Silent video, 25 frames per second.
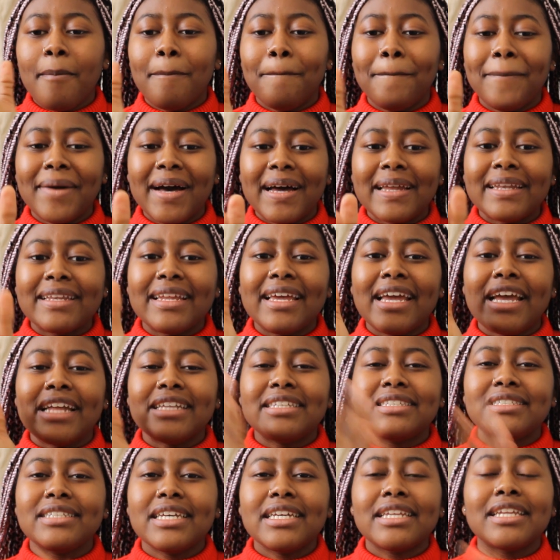But it
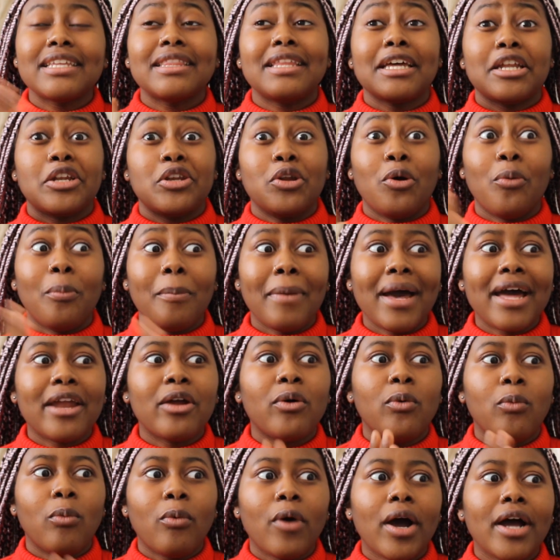stated that no matter
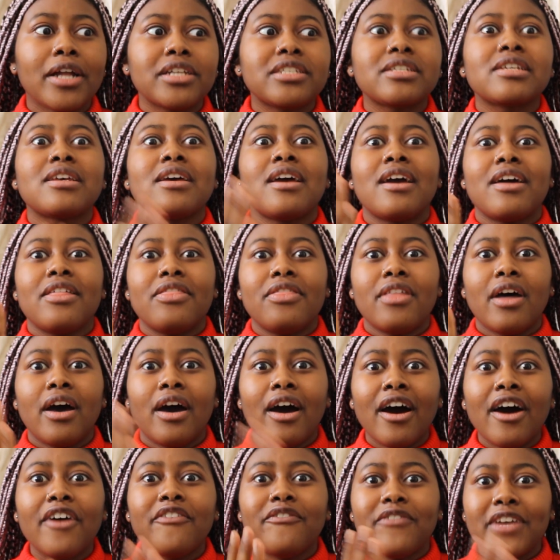what,
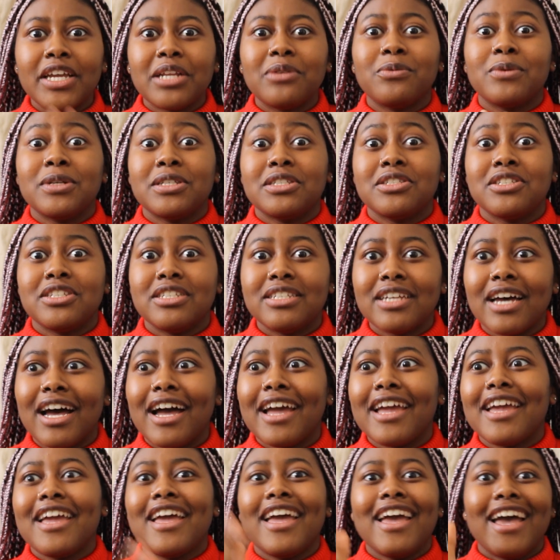her fate was to
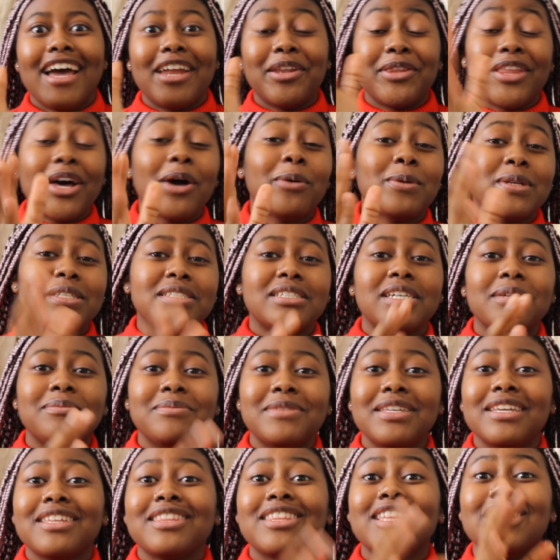die, and that was
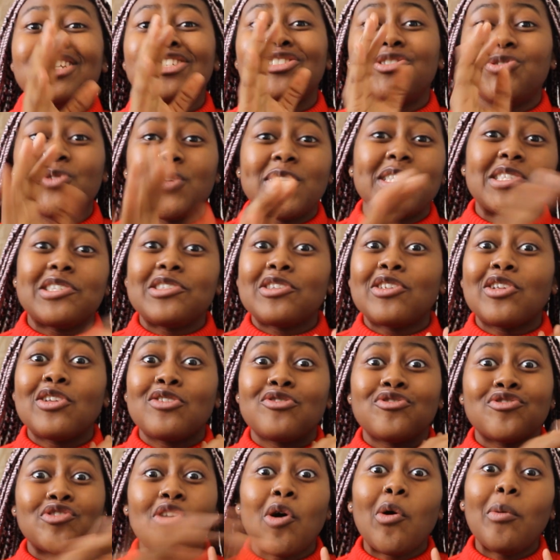something they stressed
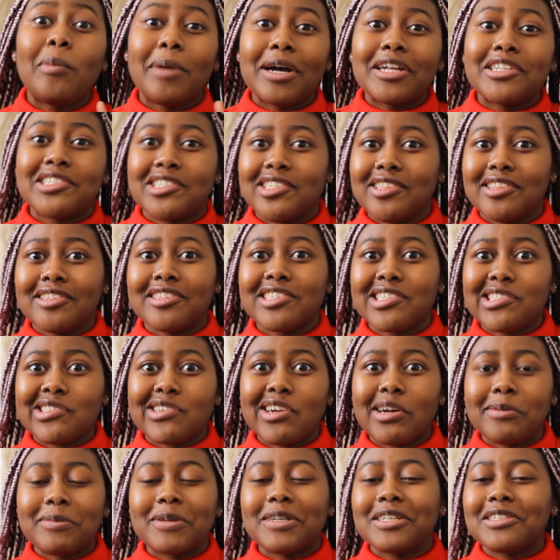so much in this
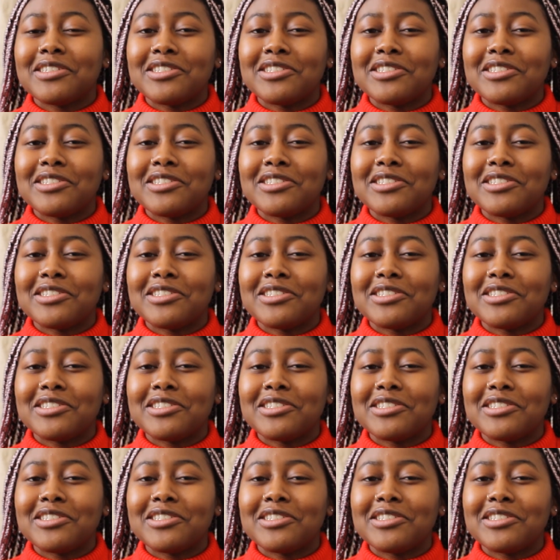drama.